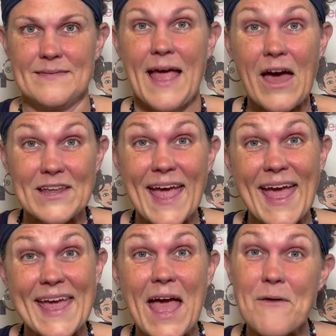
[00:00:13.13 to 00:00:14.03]
Howdy
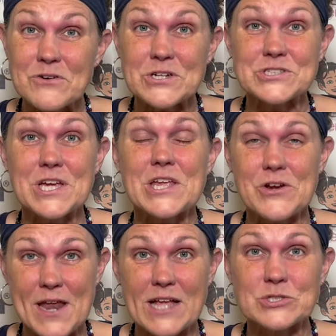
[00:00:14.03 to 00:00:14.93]
hey, I'm Krisha,
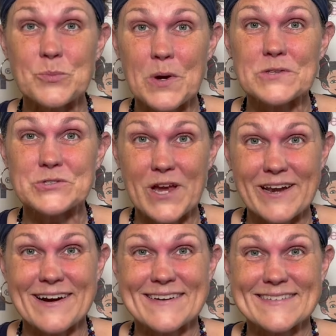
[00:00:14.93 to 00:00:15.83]
your natural birth
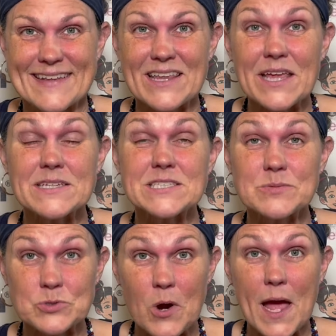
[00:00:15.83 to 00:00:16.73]
trainer. Click
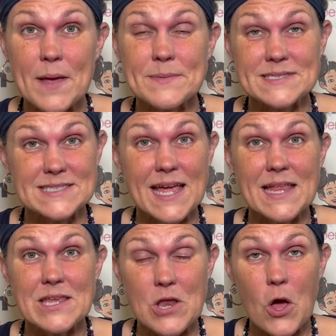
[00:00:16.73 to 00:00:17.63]
subscribe to stay
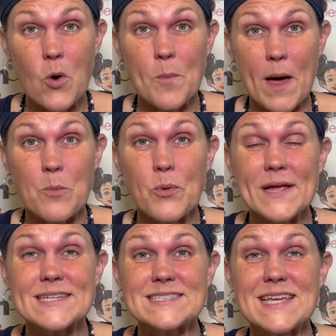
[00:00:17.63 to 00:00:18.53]
in the know about
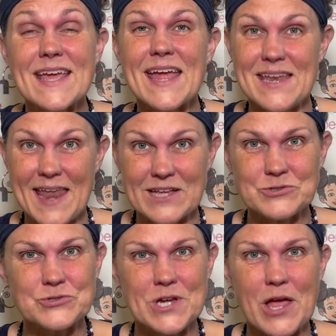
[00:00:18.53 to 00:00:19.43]
pregnancy and
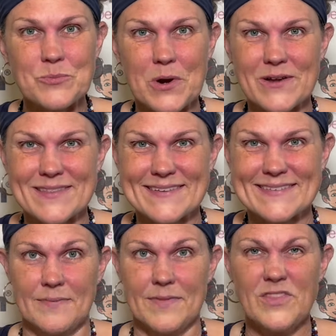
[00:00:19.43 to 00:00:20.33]
natural childbirth.
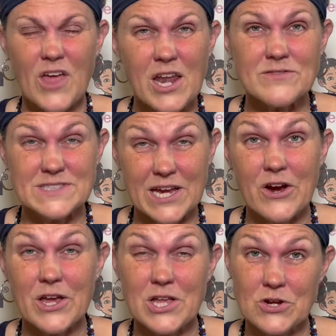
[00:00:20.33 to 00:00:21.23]
The thought of
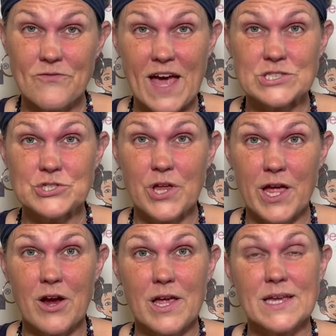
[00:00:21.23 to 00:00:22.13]
tearing in your vaginal
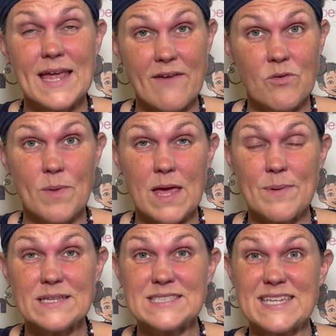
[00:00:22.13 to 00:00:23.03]
area to have a
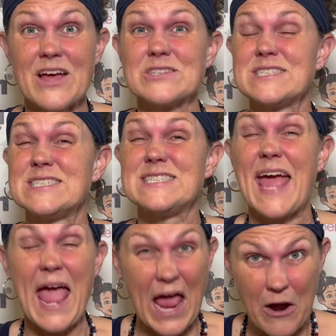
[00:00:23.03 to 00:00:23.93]
baby sounds
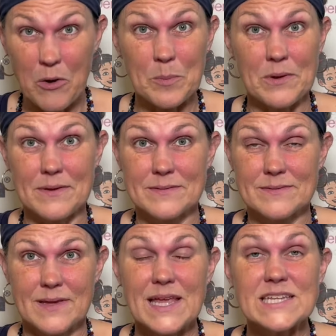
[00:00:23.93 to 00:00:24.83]
terrible.
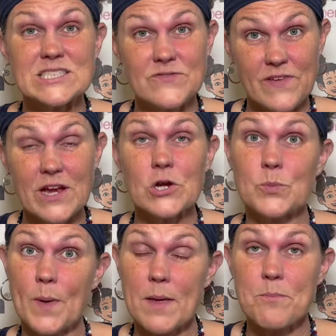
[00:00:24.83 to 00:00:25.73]
It is
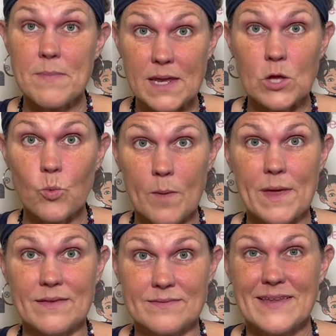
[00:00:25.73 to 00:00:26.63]
feared by many
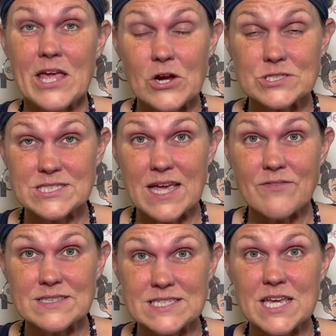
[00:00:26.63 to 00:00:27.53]
women. Here are
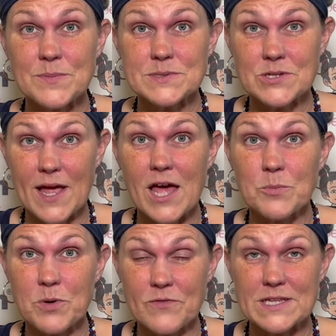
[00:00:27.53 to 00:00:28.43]
7 tips on how to
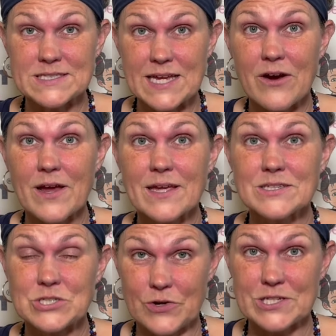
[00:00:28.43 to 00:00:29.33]
prevent
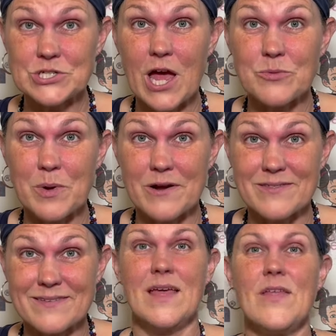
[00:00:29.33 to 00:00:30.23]
tearing during childbirth.
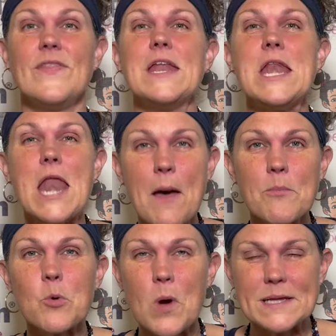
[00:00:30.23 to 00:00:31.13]
The
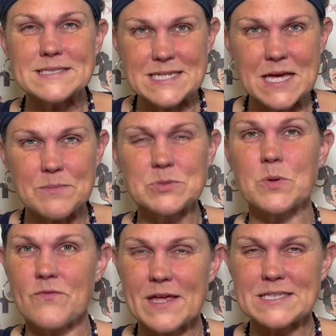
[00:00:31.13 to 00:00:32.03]
number 1 tip to
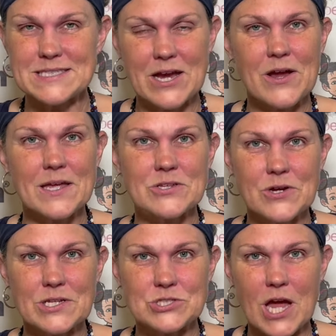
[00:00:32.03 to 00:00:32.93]
prevent tearing
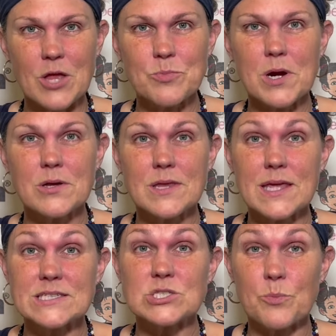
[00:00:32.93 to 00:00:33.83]
during childbirth
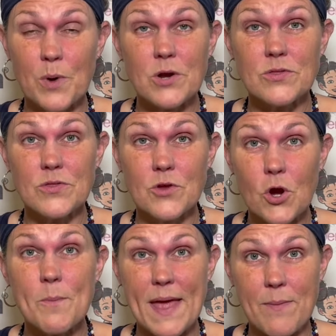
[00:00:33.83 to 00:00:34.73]
is to birth
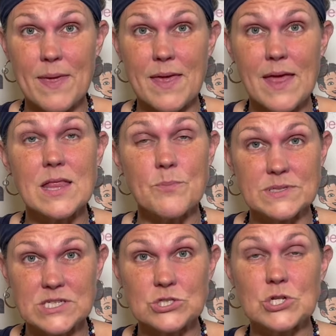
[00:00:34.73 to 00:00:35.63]
your baby in the
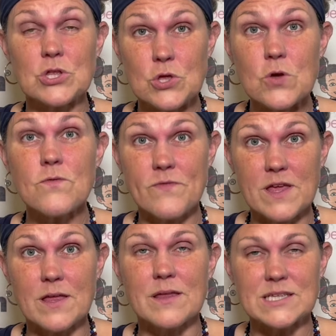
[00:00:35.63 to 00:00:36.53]
position you
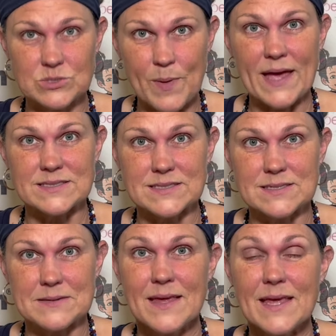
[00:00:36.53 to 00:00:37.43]
feel is best.
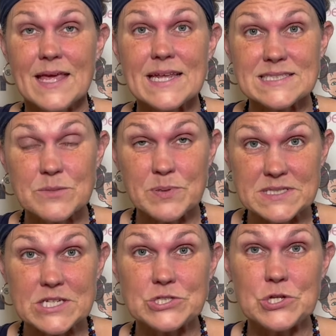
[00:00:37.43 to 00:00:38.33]
It is the
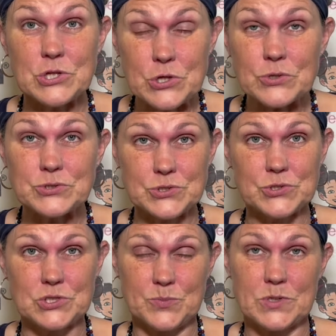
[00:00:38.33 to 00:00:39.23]
position you
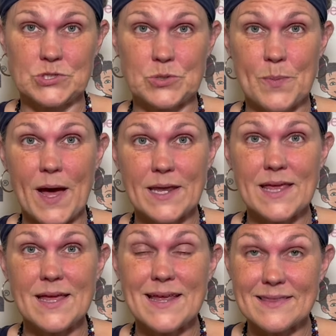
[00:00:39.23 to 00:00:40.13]
choose to put your body
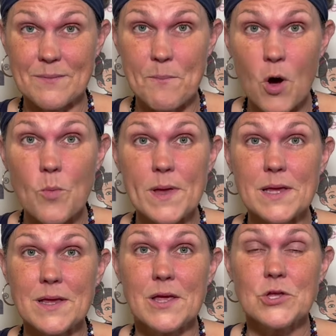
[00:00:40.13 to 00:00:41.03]
in at the
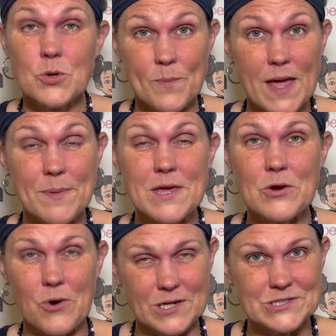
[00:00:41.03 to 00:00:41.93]
moment your baby
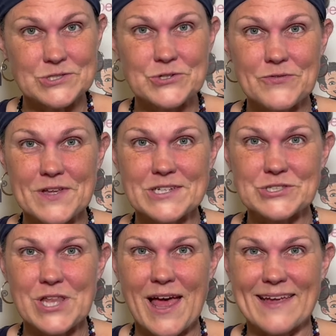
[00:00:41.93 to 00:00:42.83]
crosses your
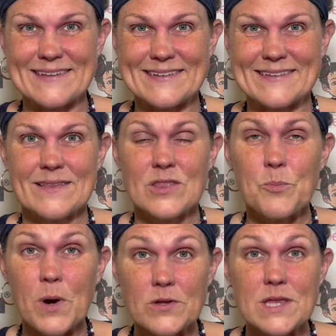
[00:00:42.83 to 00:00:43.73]
finish line. The
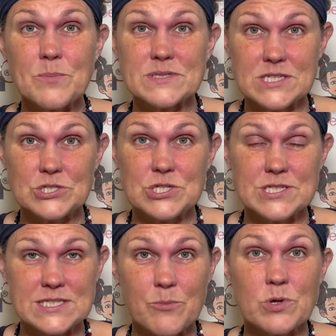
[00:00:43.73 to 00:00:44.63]
birthing position
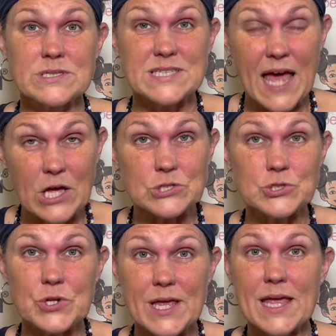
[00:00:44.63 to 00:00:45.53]
someone tells
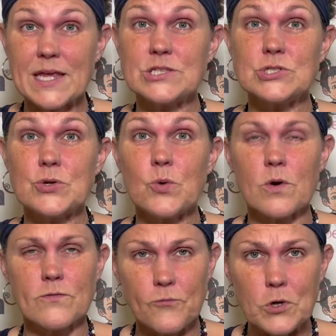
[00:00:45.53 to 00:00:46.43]
you to get into
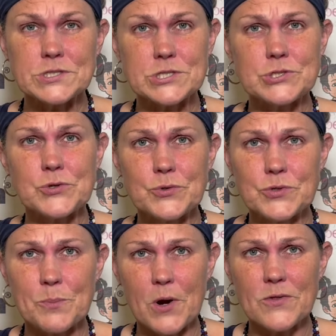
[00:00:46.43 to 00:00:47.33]
or forces you
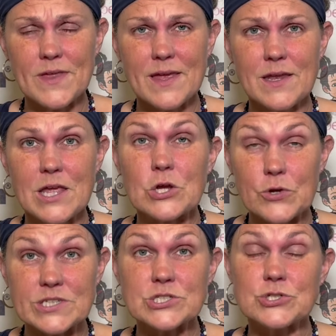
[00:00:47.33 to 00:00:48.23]
to birth in
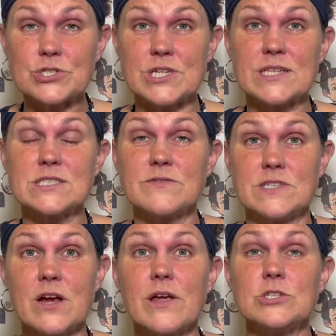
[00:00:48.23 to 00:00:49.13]
increases your chances of
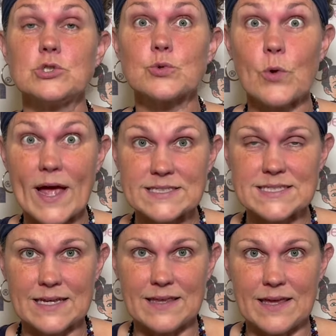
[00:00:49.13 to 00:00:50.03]
tearing
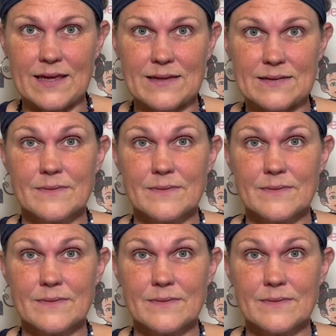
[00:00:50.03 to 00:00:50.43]
drastically.